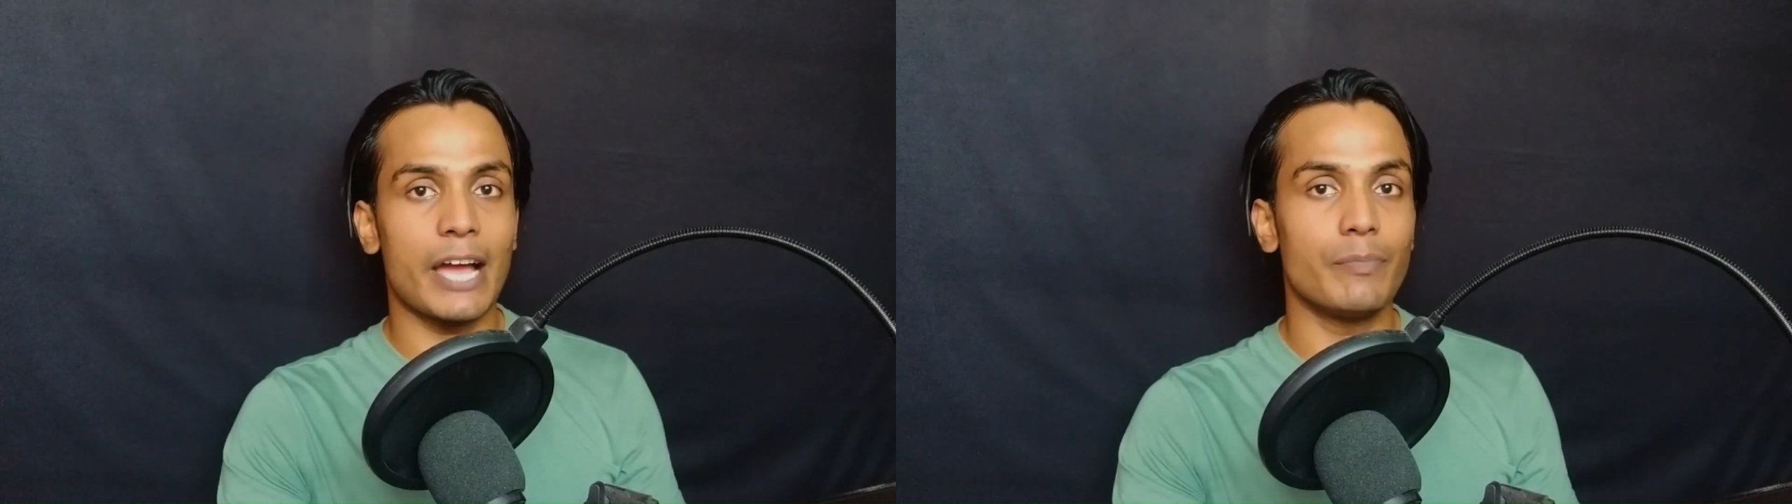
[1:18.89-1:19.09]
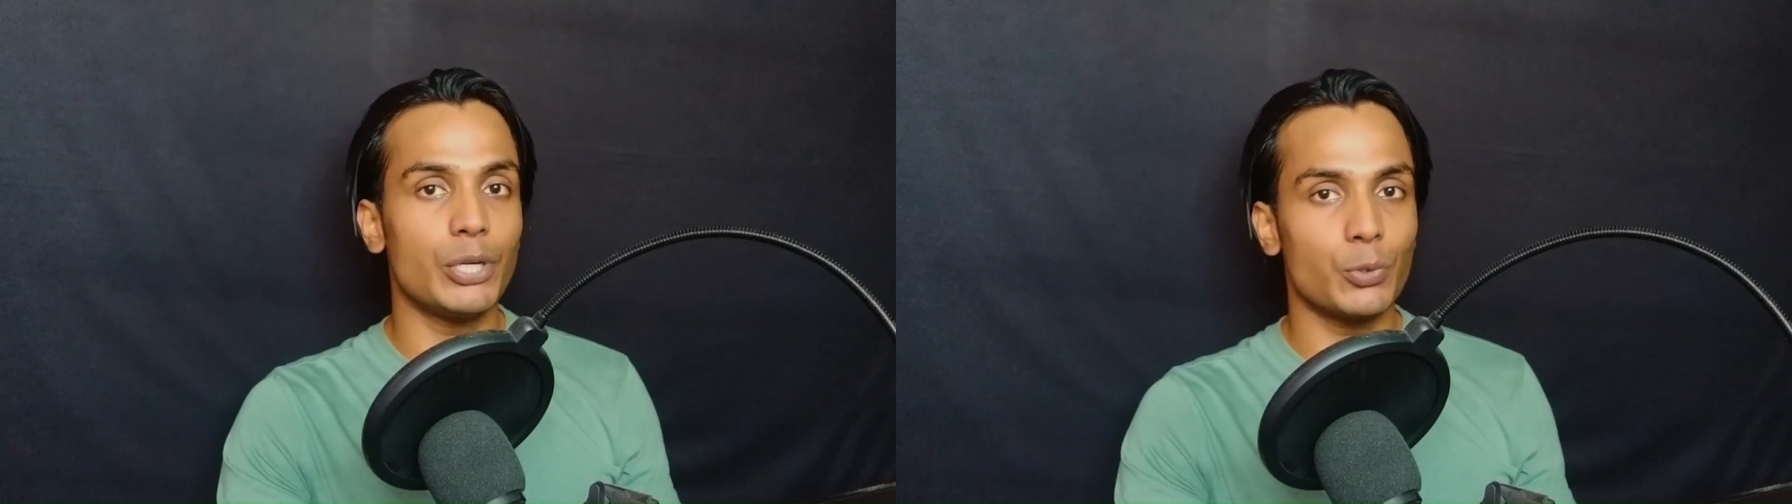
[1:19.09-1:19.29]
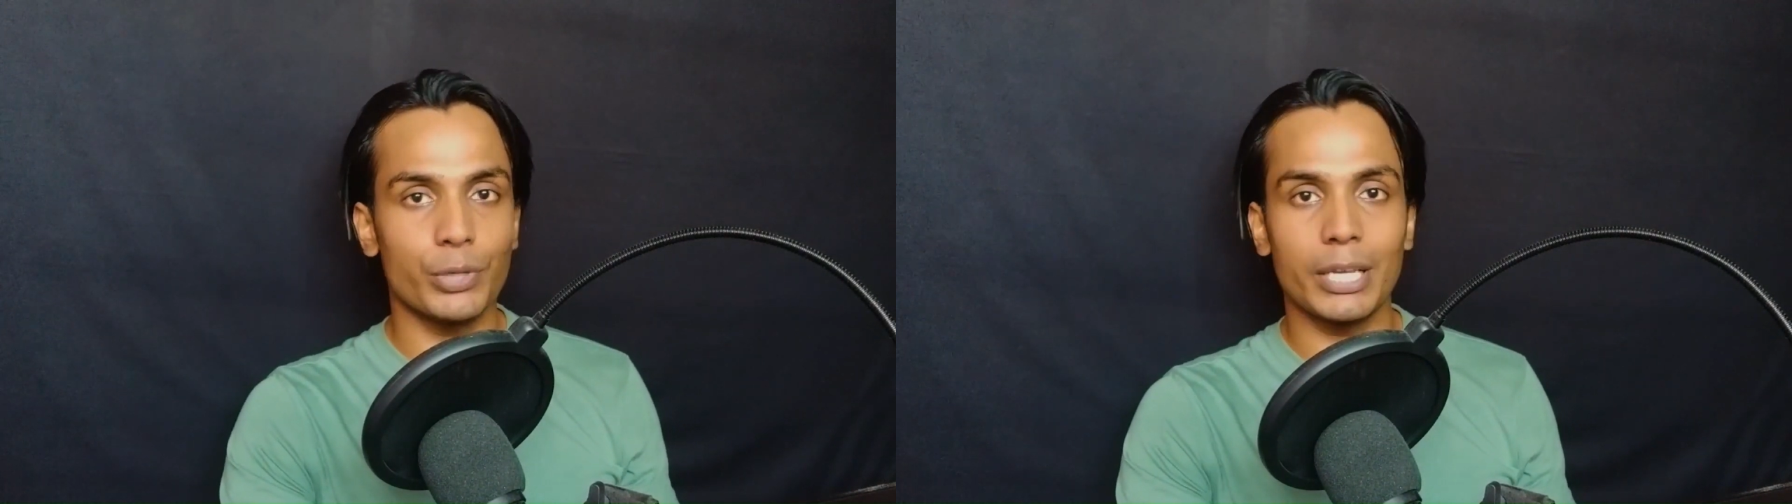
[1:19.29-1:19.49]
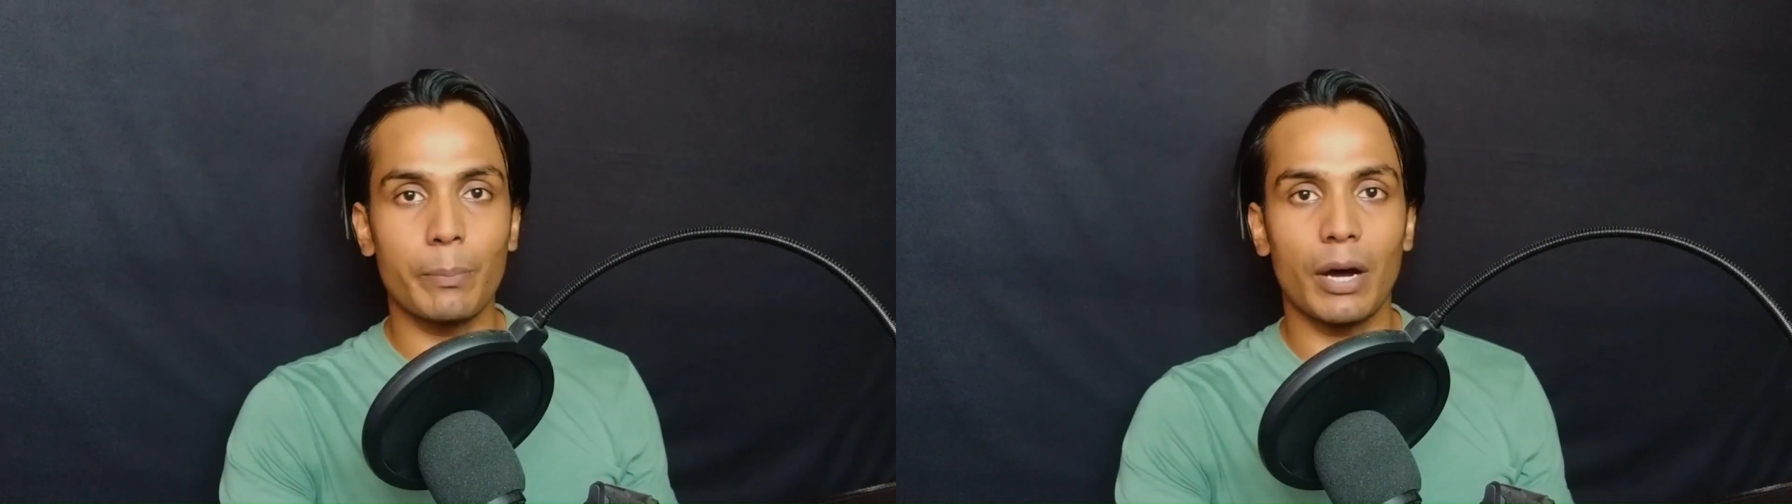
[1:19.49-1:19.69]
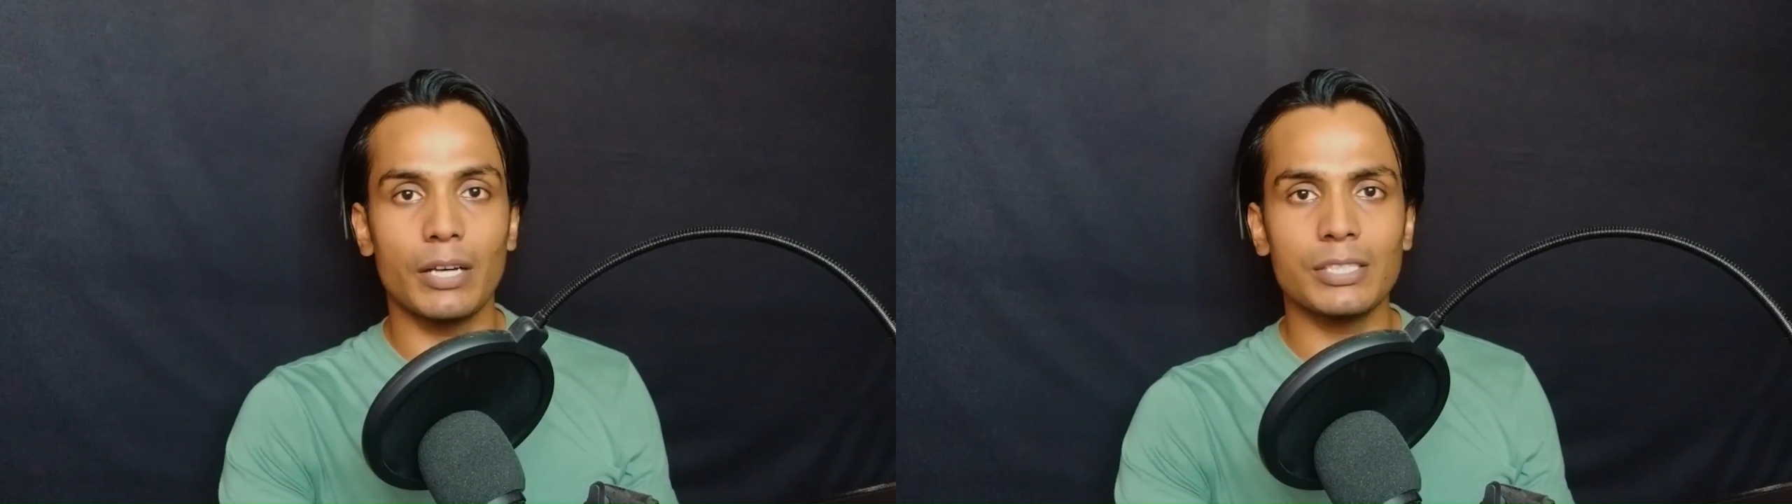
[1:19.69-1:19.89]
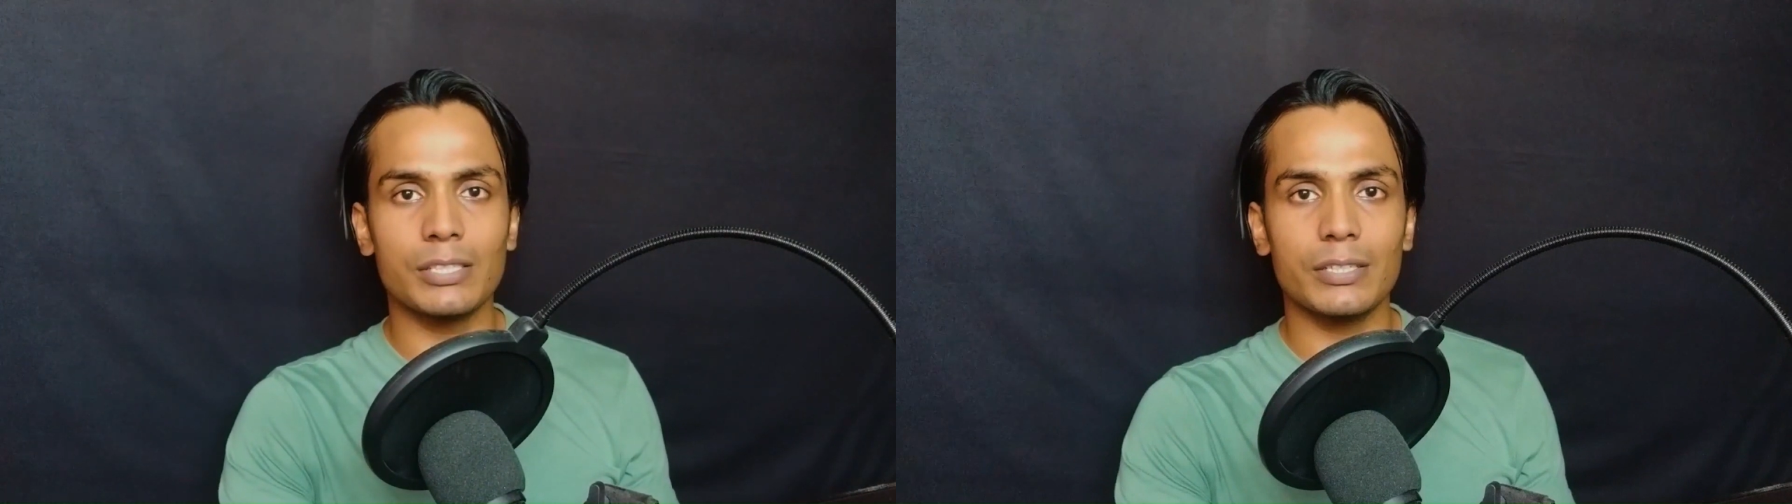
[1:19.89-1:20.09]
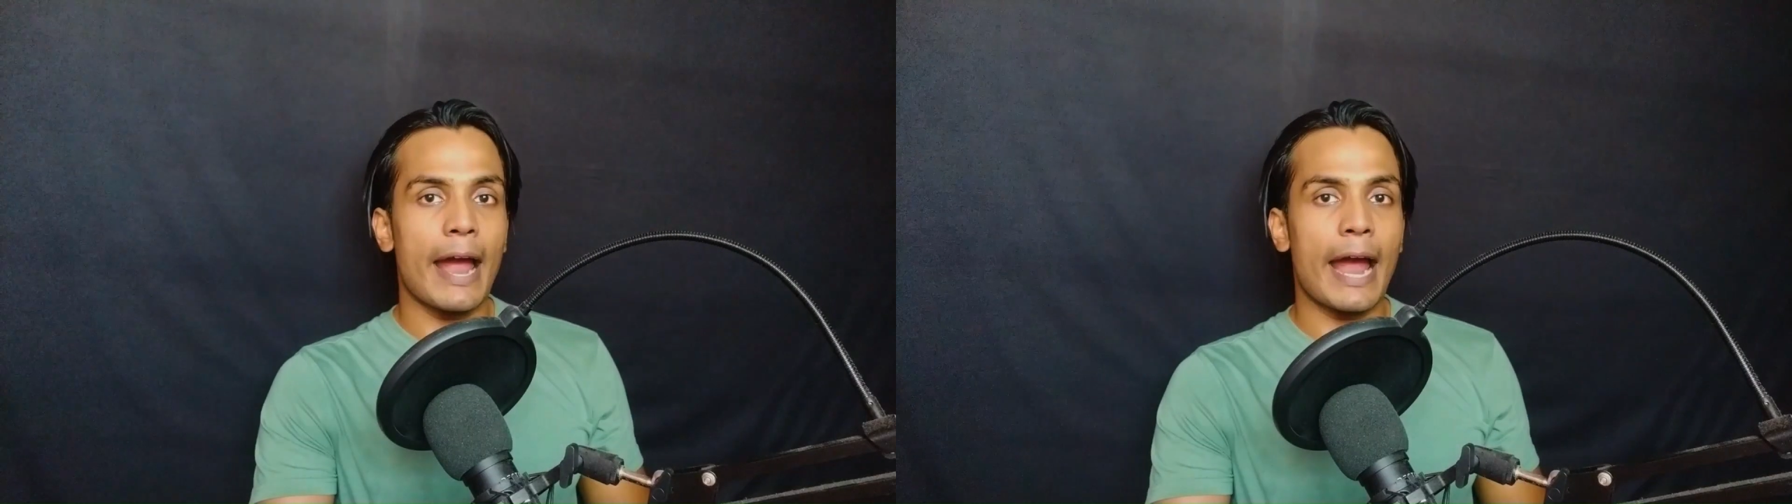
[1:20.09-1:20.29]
I've been doing in past